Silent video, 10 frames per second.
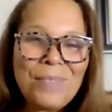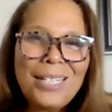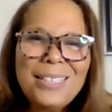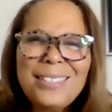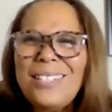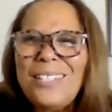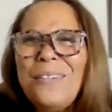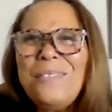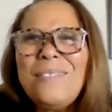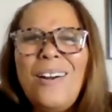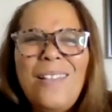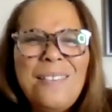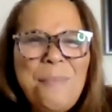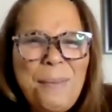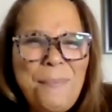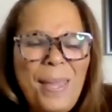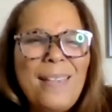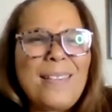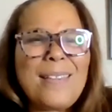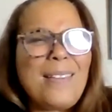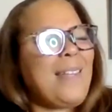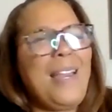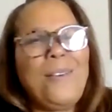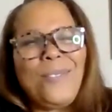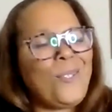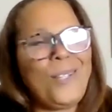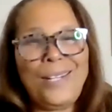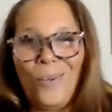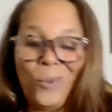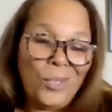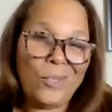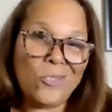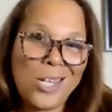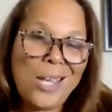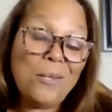And I said, you know, all of my bank accounts are in a whole nother state.